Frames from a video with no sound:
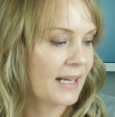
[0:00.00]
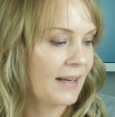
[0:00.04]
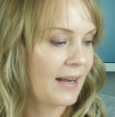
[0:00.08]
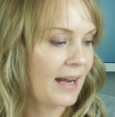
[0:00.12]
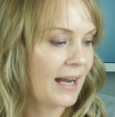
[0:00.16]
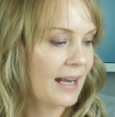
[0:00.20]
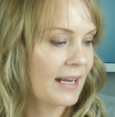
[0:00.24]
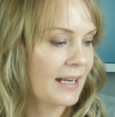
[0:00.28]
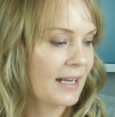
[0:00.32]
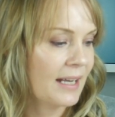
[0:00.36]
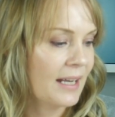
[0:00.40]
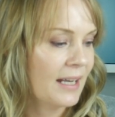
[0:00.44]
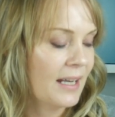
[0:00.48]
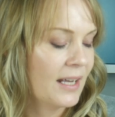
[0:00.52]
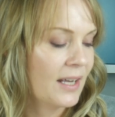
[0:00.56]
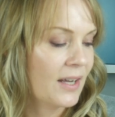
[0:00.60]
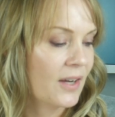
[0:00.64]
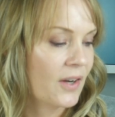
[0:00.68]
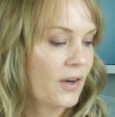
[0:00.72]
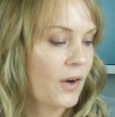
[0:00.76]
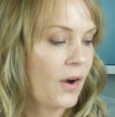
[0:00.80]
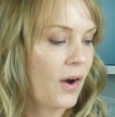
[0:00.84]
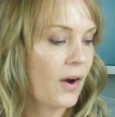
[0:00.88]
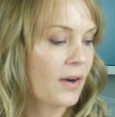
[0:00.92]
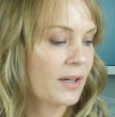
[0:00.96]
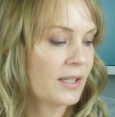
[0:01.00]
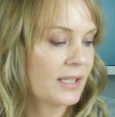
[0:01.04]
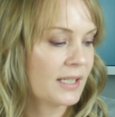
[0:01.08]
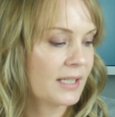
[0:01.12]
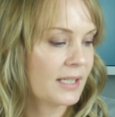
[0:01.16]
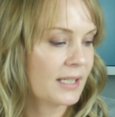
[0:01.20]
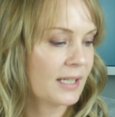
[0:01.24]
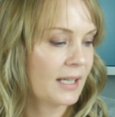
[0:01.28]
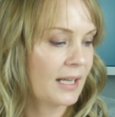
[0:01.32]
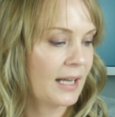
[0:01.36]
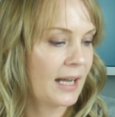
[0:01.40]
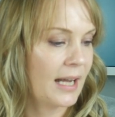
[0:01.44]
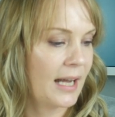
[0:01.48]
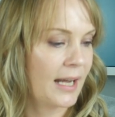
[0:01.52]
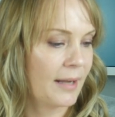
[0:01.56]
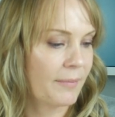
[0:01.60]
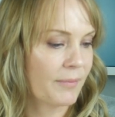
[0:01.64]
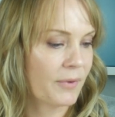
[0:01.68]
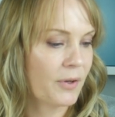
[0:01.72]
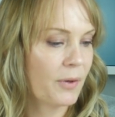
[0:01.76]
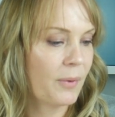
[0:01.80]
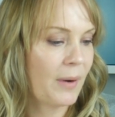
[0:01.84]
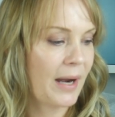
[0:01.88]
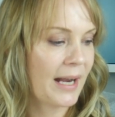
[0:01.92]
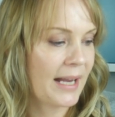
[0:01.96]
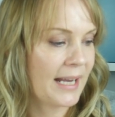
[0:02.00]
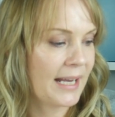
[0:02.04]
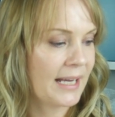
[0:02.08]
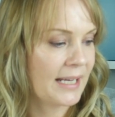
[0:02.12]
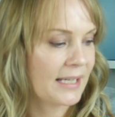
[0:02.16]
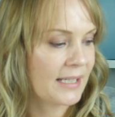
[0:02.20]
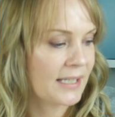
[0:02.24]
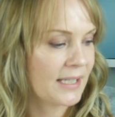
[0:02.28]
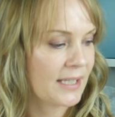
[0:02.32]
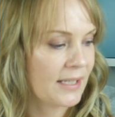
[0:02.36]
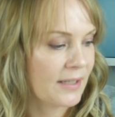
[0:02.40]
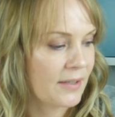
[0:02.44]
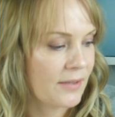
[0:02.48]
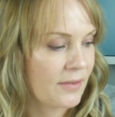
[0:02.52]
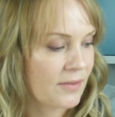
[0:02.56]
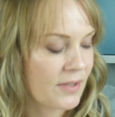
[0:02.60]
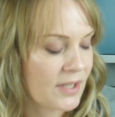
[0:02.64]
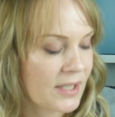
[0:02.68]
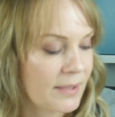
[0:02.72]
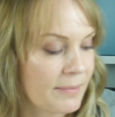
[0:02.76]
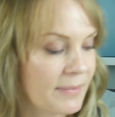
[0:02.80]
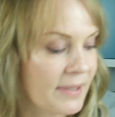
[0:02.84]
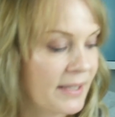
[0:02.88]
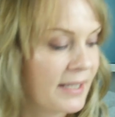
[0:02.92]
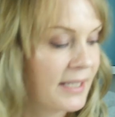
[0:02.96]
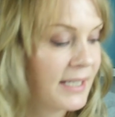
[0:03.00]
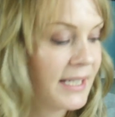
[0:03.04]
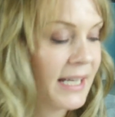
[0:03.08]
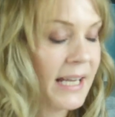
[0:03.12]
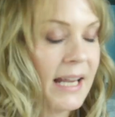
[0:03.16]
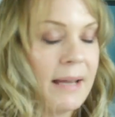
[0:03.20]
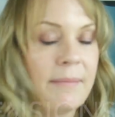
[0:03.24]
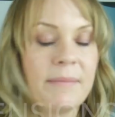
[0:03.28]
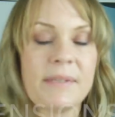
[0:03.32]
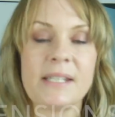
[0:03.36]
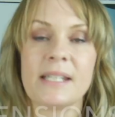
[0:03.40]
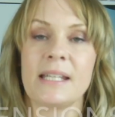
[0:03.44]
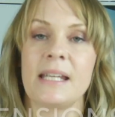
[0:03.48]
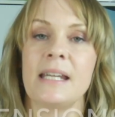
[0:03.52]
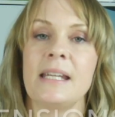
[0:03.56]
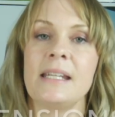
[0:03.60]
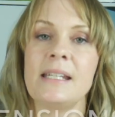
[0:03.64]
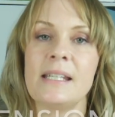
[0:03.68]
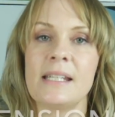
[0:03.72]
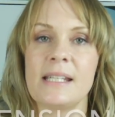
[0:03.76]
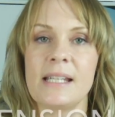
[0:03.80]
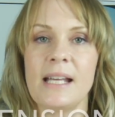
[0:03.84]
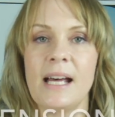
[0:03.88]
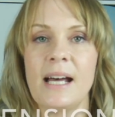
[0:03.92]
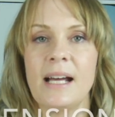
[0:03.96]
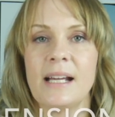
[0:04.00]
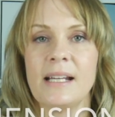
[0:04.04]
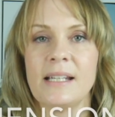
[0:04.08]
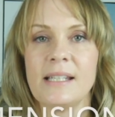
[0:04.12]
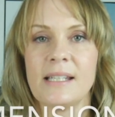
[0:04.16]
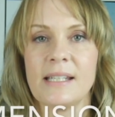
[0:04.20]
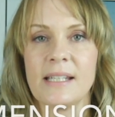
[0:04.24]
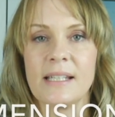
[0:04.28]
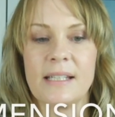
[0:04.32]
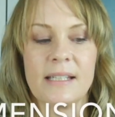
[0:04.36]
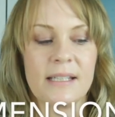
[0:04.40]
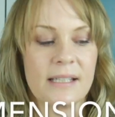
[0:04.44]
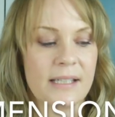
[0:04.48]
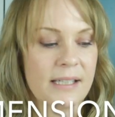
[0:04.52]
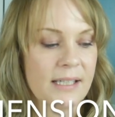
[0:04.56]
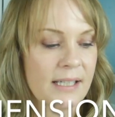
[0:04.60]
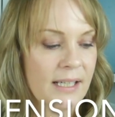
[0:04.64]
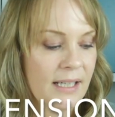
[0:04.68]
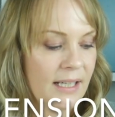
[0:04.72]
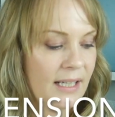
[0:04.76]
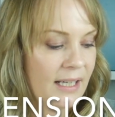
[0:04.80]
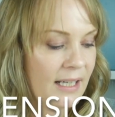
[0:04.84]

Now, I got quite into some of the DMC designs, and